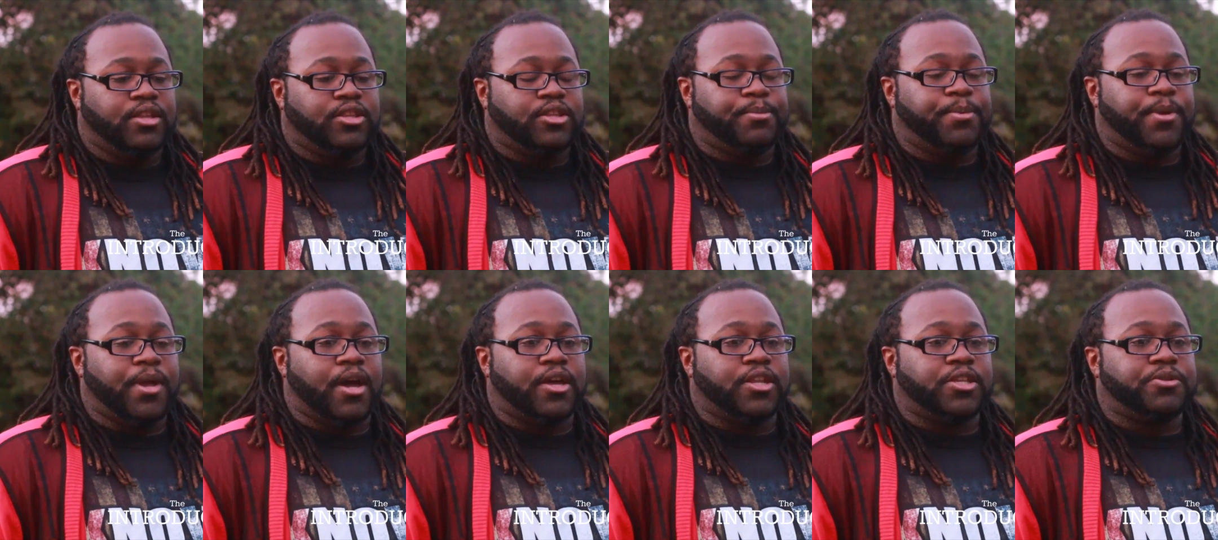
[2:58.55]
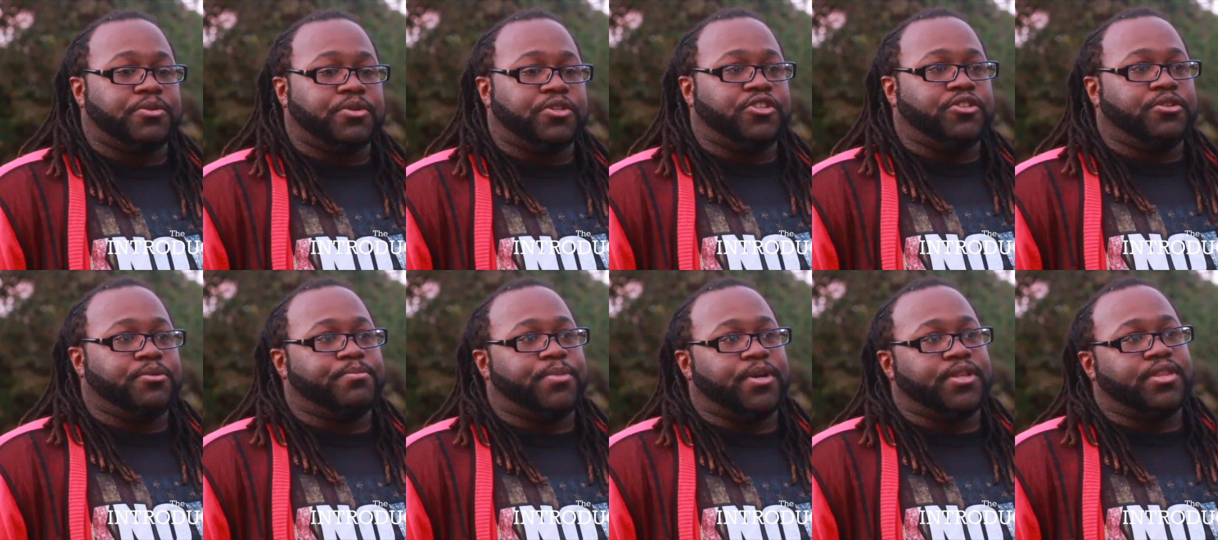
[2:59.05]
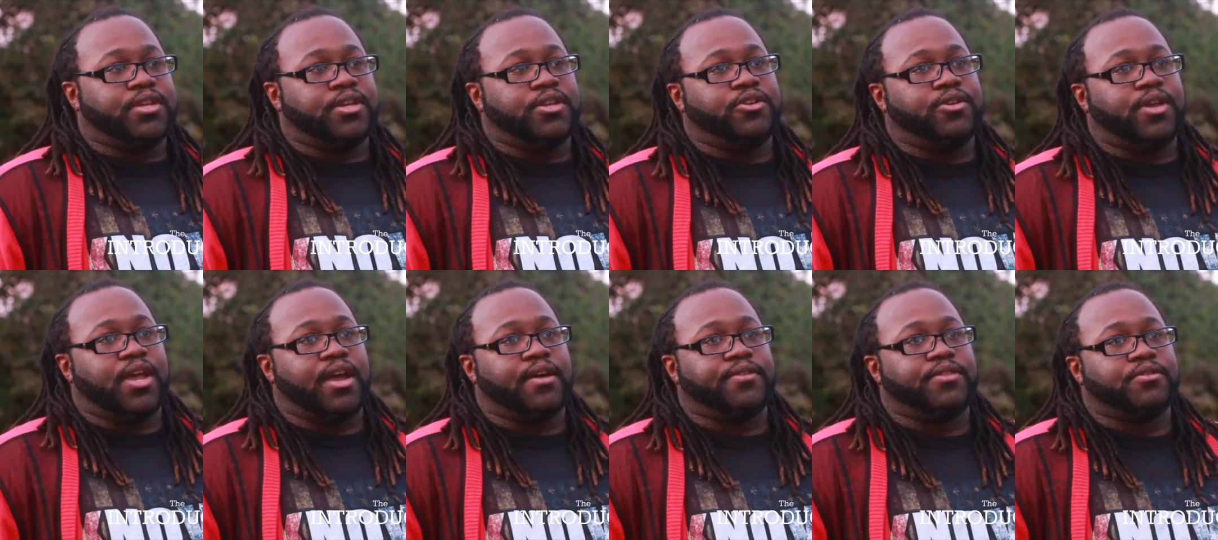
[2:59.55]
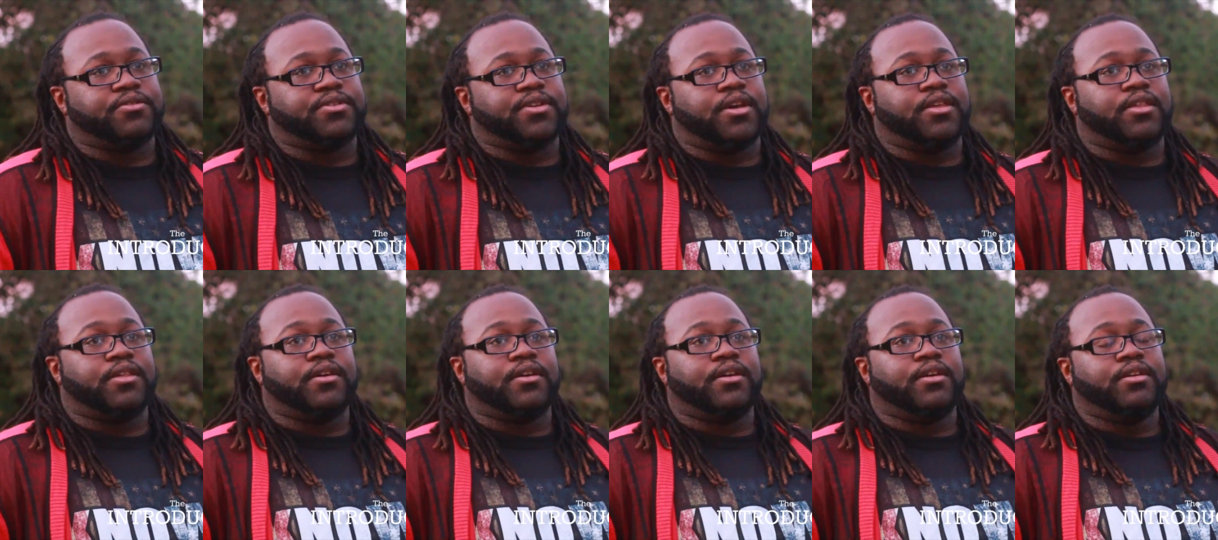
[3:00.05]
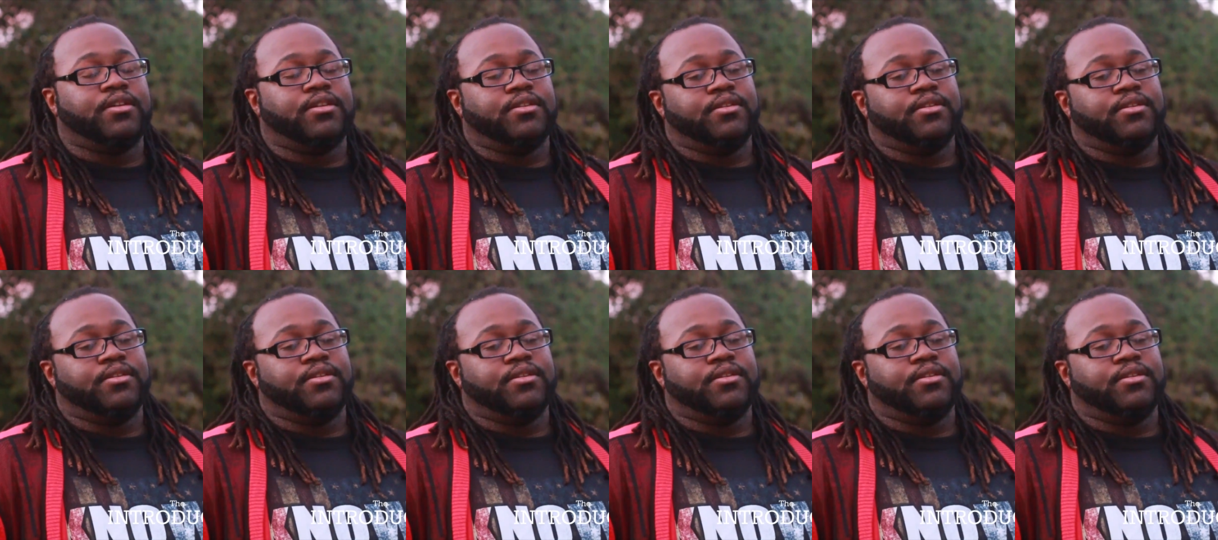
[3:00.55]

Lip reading: to be honest with you, but then you have those other,